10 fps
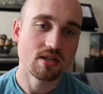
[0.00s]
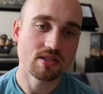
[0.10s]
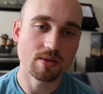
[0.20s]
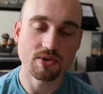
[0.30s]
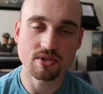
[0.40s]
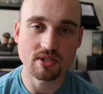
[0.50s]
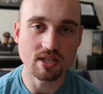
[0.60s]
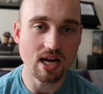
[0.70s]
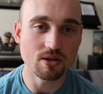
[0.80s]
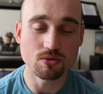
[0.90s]

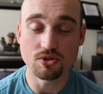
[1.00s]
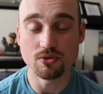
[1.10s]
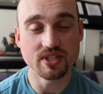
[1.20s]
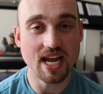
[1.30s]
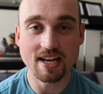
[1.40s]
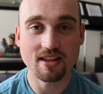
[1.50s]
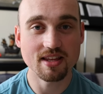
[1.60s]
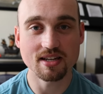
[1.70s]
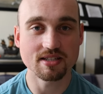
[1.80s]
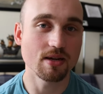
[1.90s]
Typically, I don't use
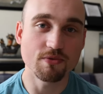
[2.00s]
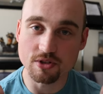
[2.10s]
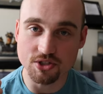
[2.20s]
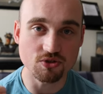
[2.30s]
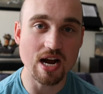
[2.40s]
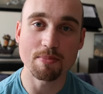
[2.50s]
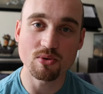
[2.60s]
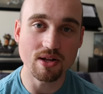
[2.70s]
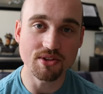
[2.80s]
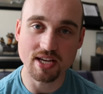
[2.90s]
anything except for the strap
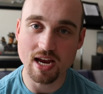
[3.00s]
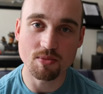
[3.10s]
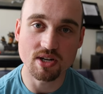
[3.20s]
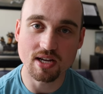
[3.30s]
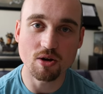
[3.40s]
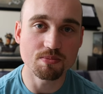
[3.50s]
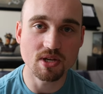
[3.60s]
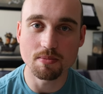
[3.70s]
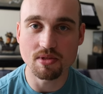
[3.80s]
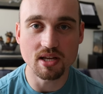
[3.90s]
around the camera to help
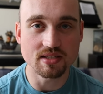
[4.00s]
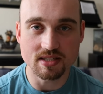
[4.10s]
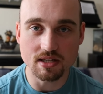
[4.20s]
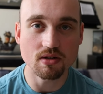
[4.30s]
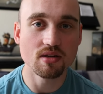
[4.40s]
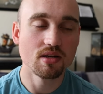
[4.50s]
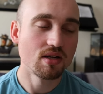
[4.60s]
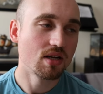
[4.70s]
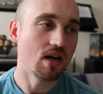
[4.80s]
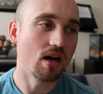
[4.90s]
keep things still.
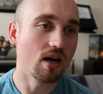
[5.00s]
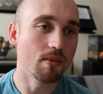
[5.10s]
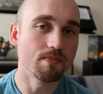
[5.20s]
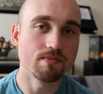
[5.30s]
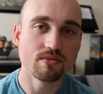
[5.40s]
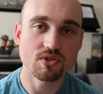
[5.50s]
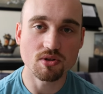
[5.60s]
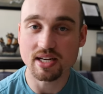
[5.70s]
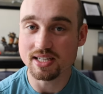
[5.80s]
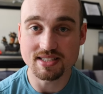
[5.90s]
Um, so
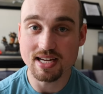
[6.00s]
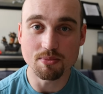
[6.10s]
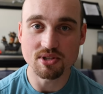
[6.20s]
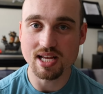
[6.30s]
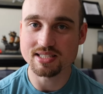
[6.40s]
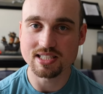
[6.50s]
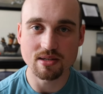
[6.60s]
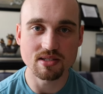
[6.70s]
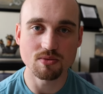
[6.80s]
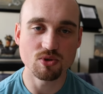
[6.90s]
like I said, with that,
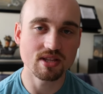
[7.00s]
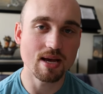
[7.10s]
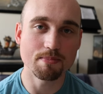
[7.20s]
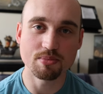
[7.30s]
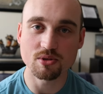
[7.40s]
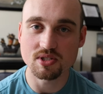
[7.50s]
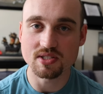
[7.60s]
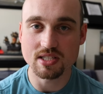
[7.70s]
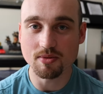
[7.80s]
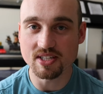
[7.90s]
with that built-in
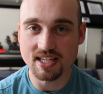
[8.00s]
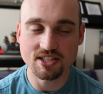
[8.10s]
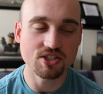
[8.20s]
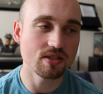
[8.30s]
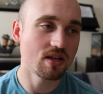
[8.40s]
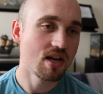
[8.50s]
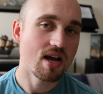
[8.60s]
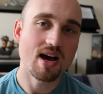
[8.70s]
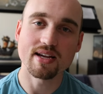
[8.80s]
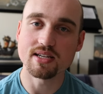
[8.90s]
stabilization,
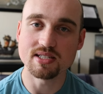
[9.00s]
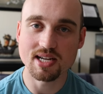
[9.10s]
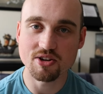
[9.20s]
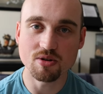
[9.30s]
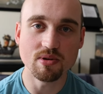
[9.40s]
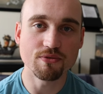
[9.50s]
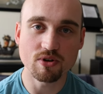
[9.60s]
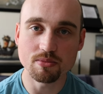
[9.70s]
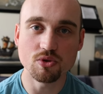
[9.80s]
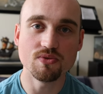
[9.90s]
I can continue to be
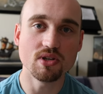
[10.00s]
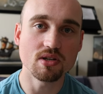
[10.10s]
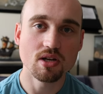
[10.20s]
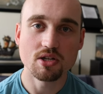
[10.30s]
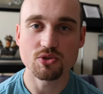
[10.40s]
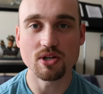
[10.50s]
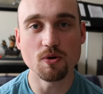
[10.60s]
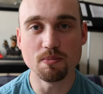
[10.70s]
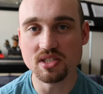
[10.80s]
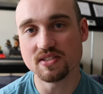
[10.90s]
free moving so I
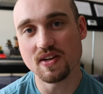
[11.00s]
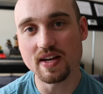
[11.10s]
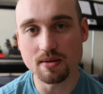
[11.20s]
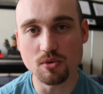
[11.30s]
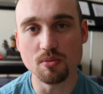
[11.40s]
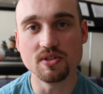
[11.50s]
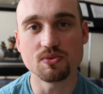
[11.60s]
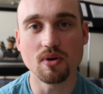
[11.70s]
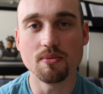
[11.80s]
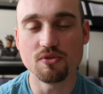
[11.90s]
don't miss any moments while I'm